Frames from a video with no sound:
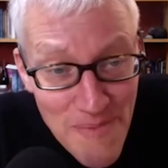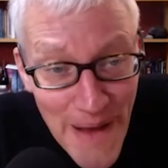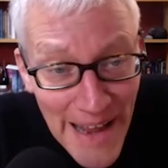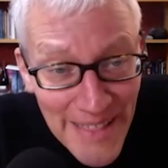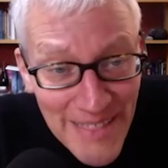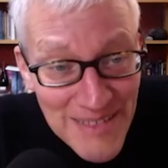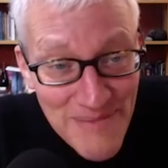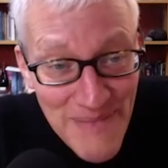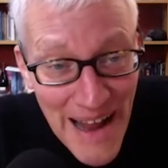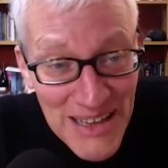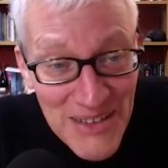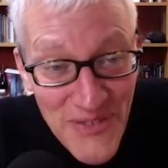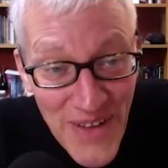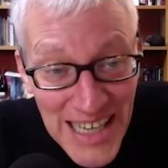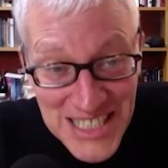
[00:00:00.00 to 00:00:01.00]
their best to
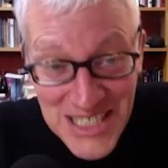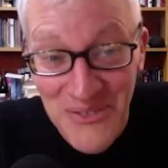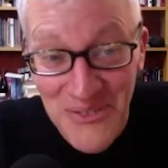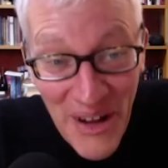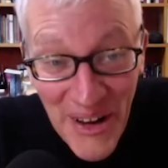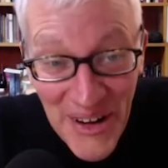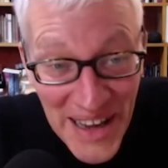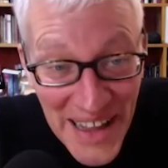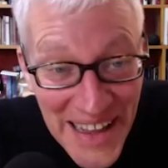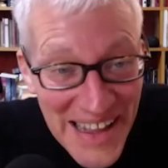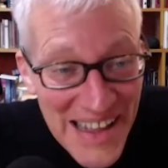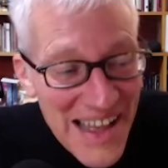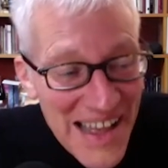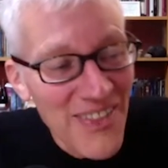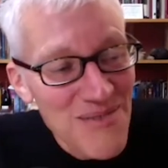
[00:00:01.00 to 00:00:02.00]
manufacture one.
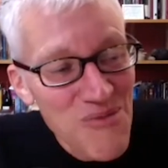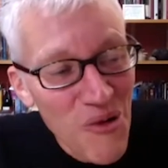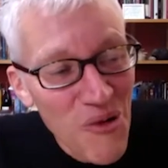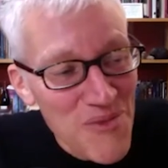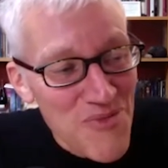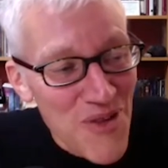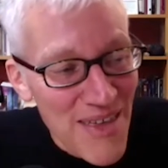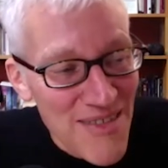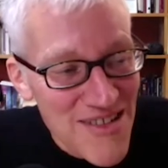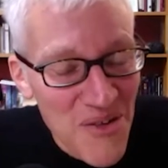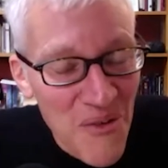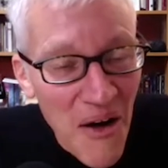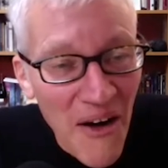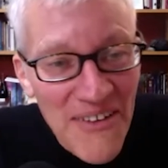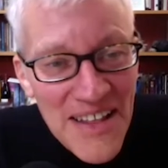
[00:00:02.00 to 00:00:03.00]
And the more oppressed
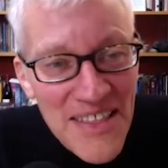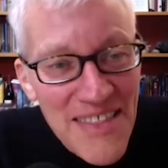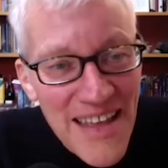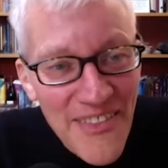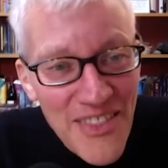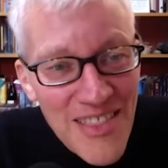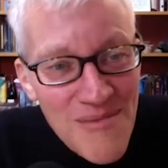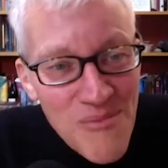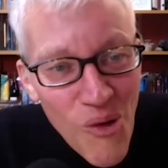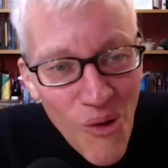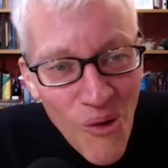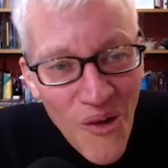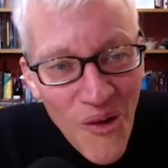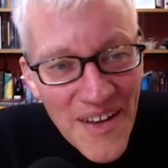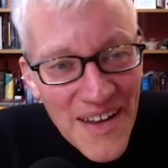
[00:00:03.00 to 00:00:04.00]
you are, in a sense, the
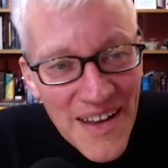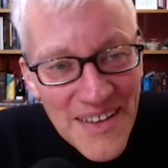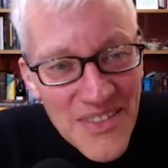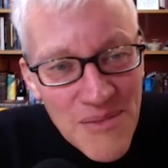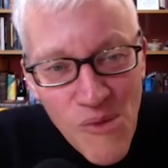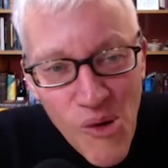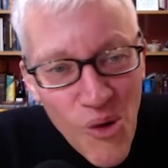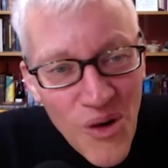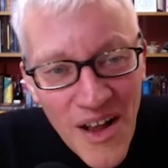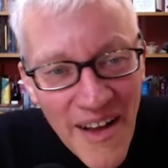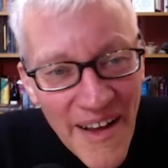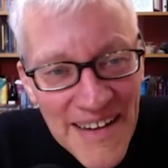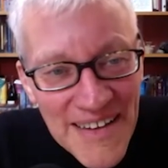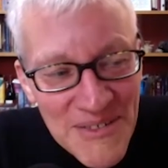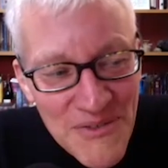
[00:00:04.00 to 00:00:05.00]
more
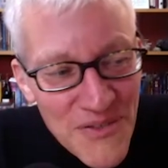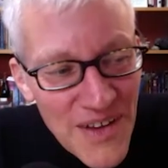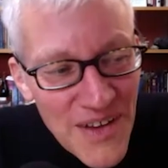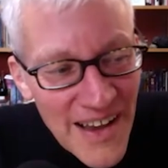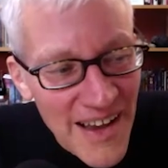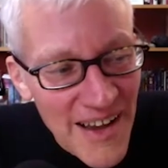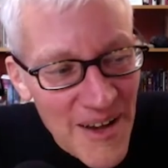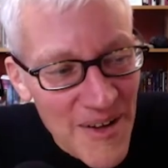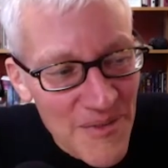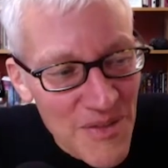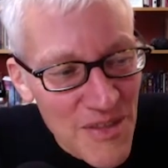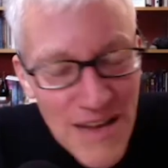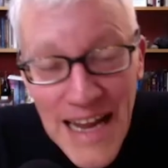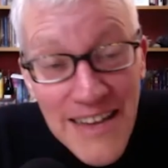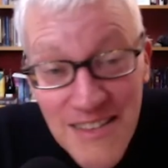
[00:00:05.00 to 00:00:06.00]
kind of
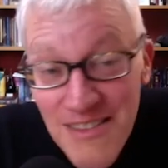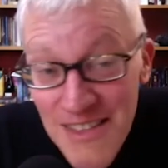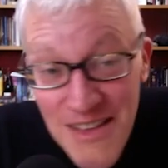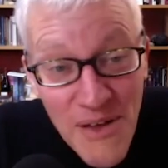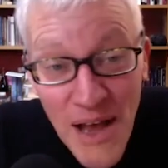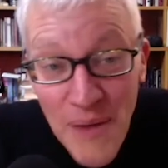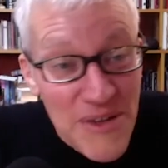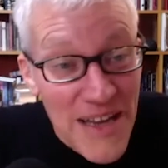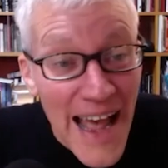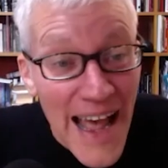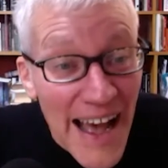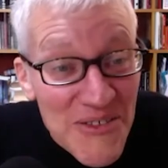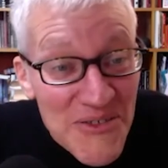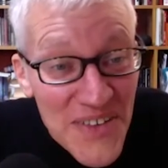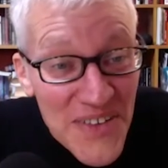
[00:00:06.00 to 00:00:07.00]
status you come to
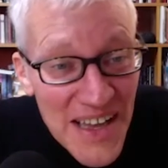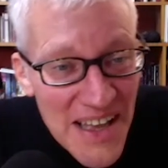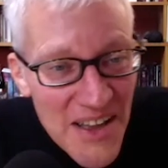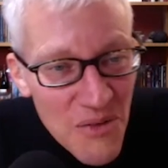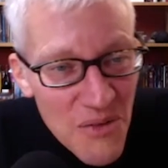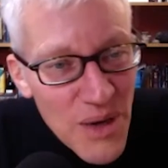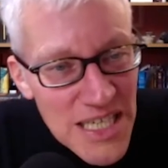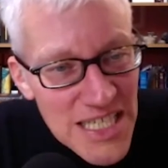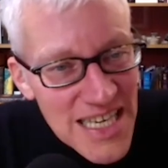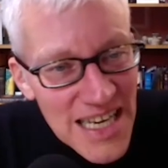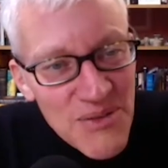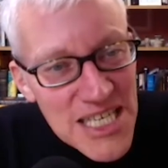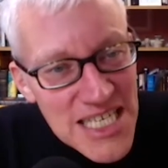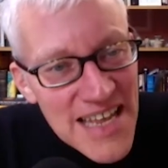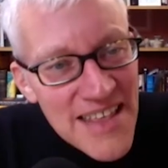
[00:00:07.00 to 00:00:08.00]
have. Which
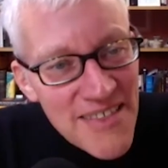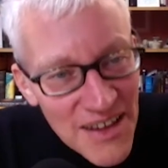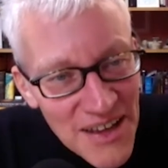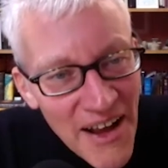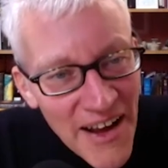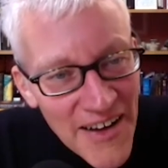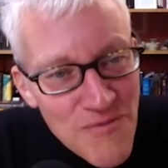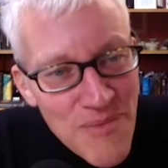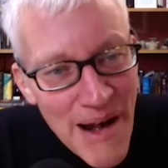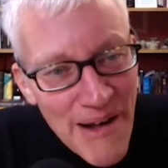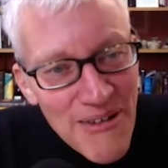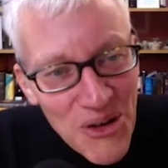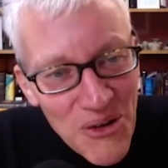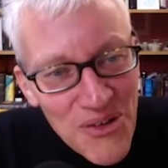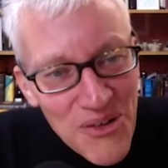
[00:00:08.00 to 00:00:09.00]
is a kind of
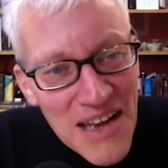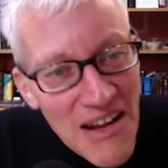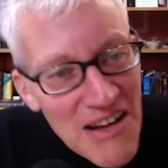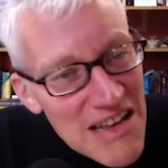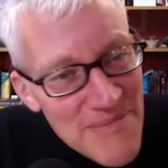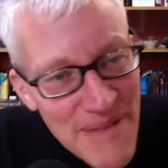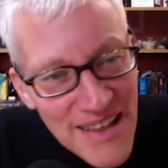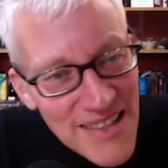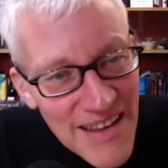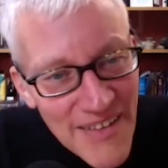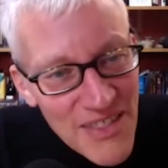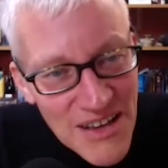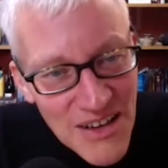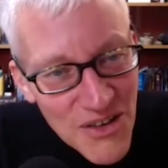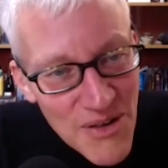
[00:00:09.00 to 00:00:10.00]
paradox that only makes
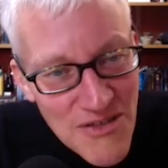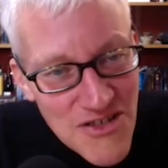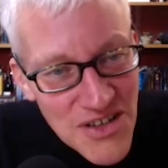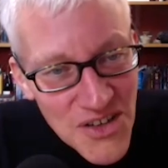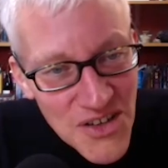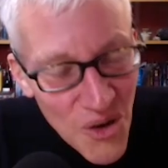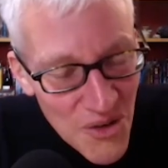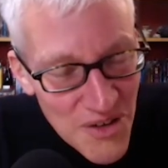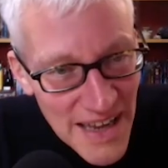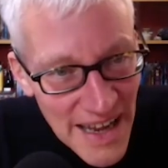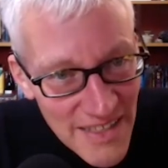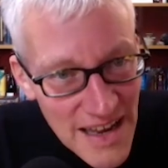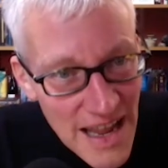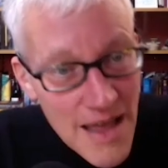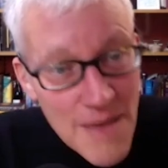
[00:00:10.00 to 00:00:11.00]
sense in the Christian
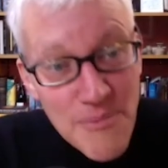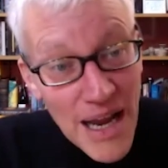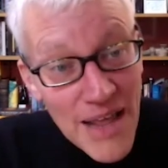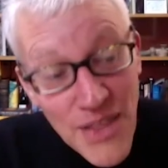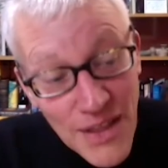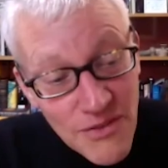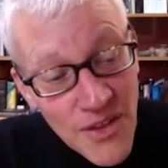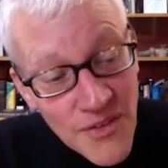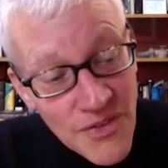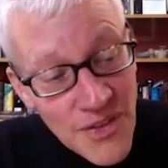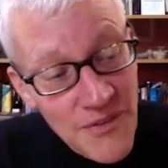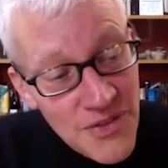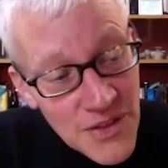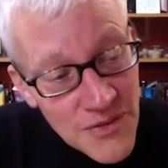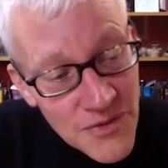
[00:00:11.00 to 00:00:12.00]
context. But I think
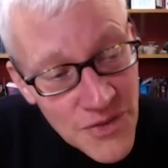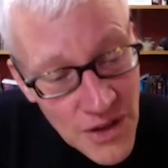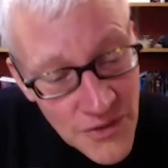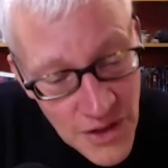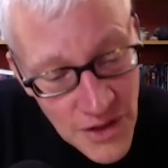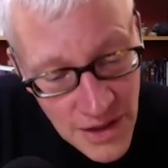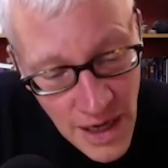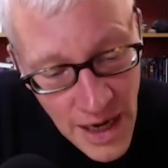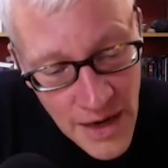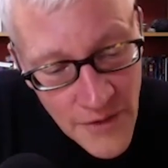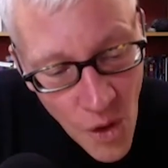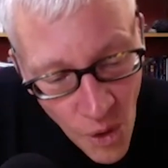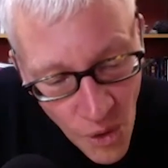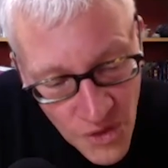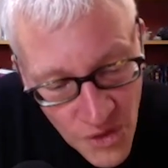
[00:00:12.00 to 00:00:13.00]
that a kind
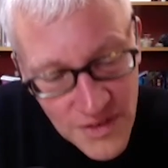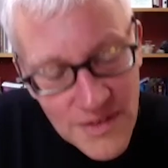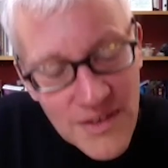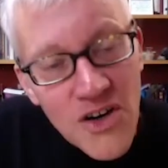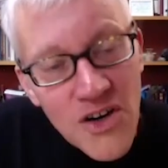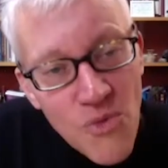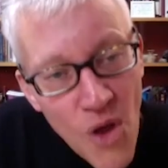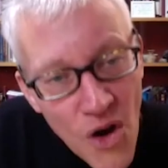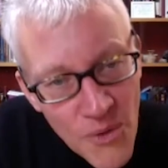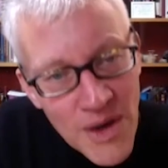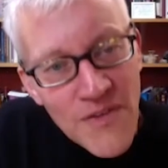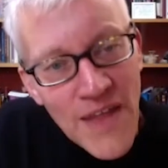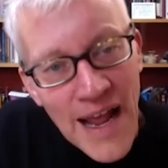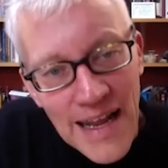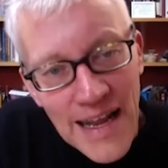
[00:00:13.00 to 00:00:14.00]
of odd
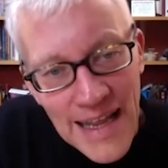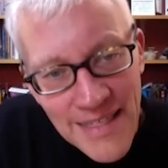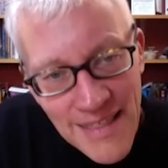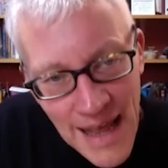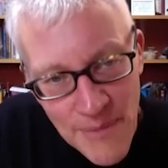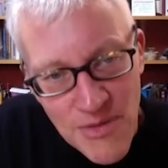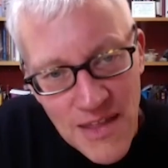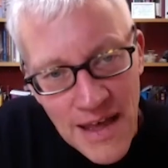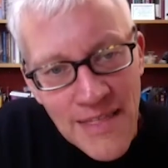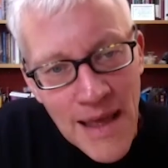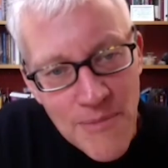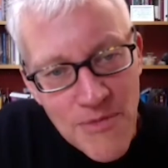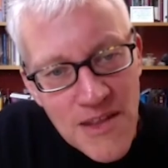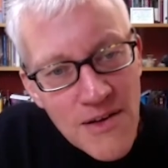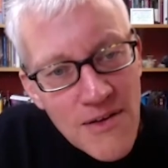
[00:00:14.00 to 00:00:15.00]
corollary of that has
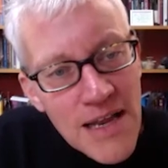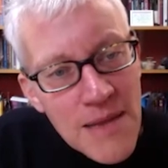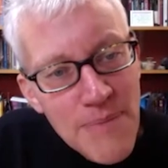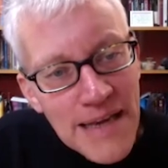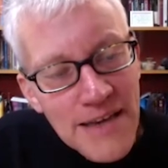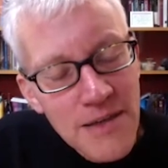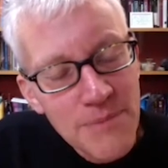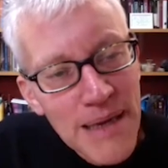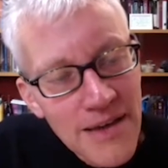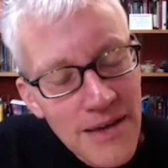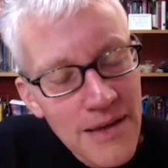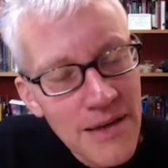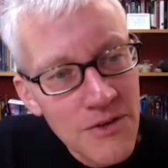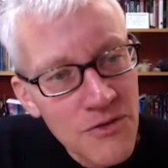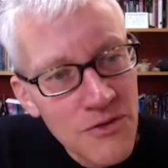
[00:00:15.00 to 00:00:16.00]
absolutely been
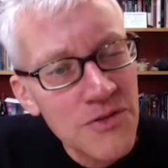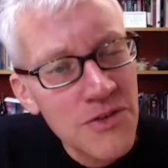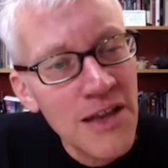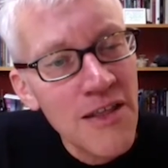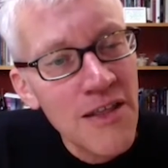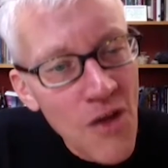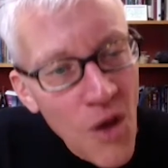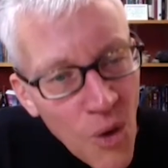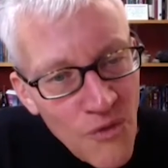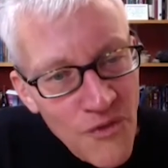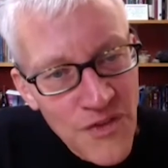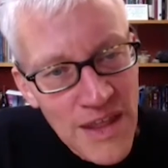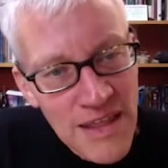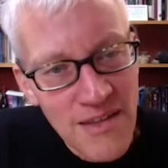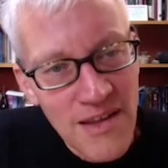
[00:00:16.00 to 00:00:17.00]
to
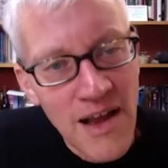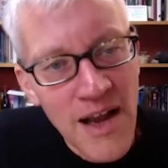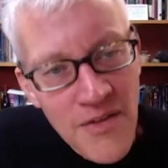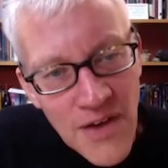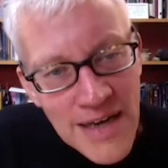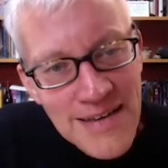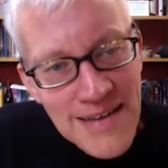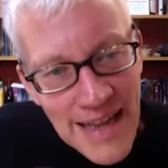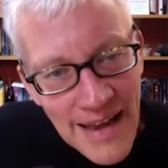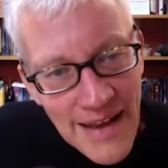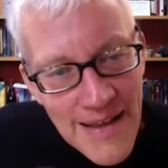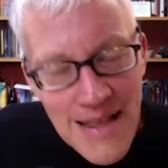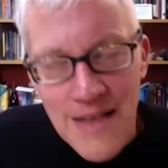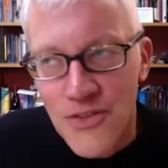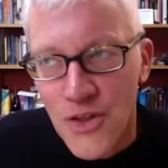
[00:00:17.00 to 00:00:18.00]
dissolve this kind of
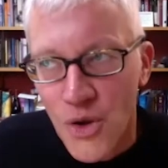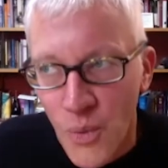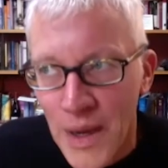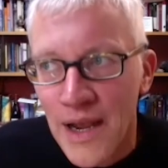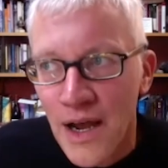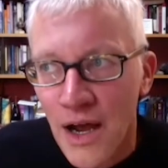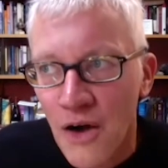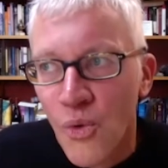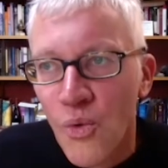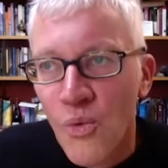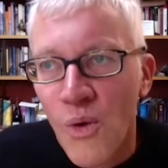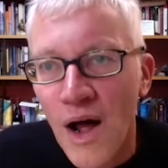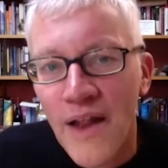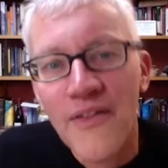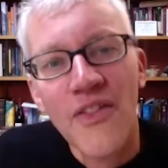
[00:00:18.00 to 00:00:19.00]
idea that we are
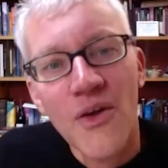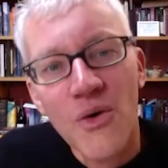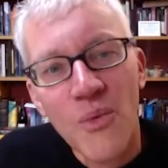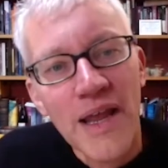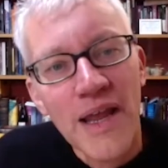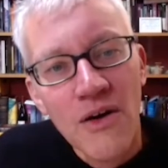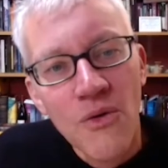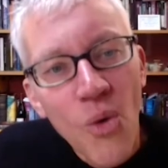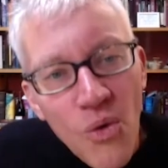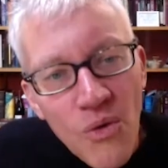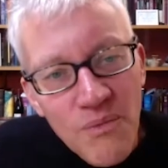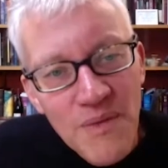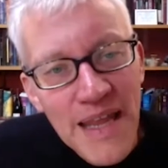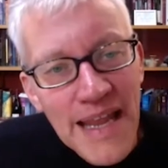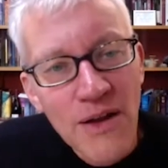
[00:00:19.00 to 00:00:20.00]
all one, that we are
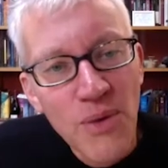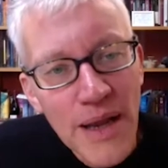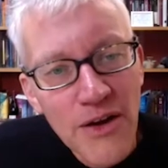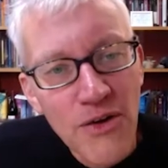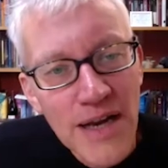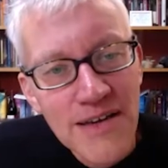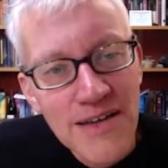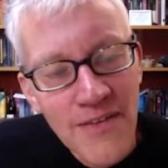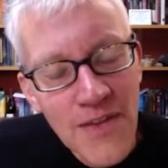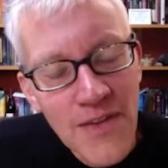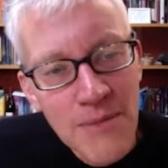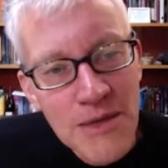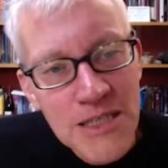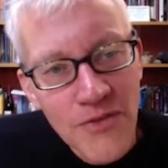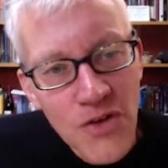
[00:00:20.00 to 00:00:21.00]
all equally created in
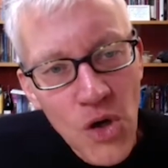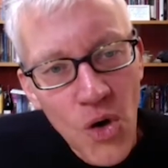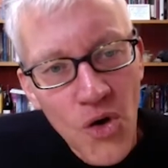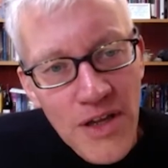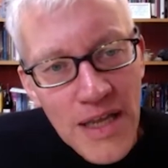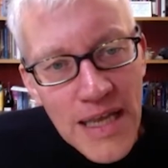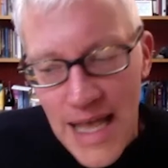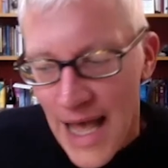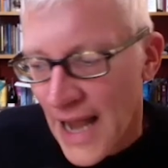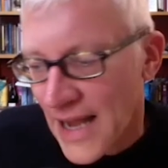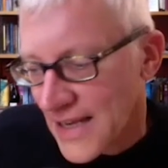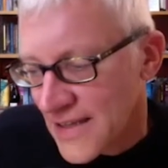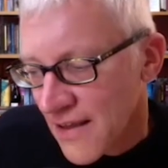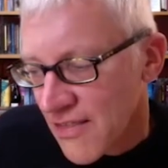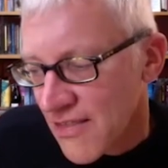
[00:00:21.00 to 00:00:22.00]
the image of God.
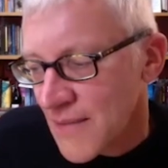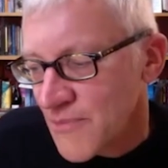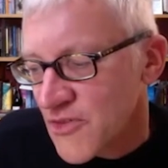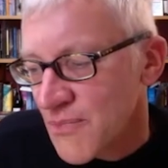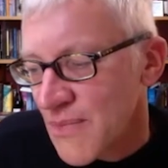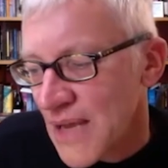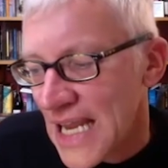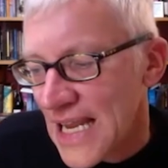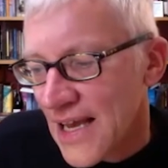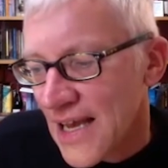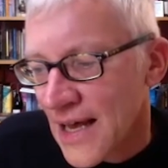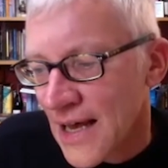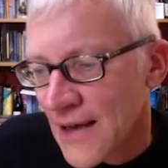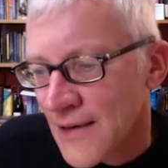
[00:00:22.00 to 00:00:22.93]
And it does seem to me